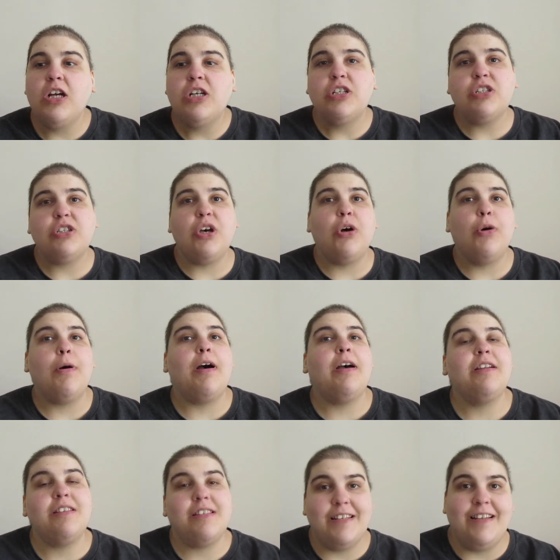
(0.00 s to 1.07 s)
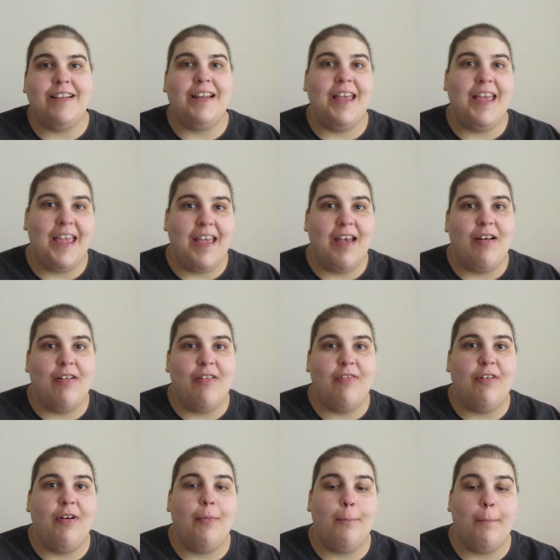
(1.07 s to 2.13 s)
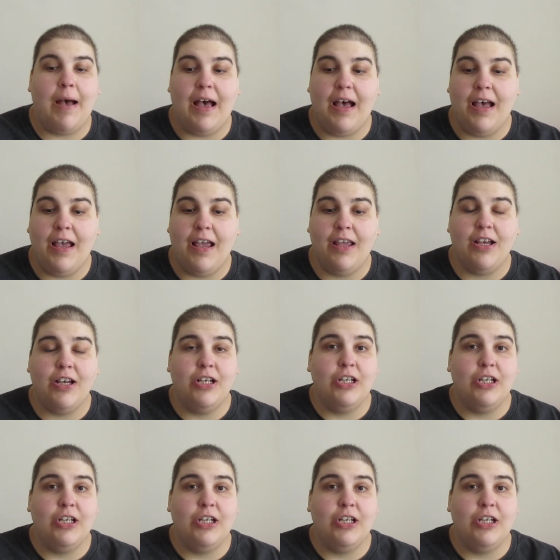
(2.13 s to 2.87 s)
So I did have my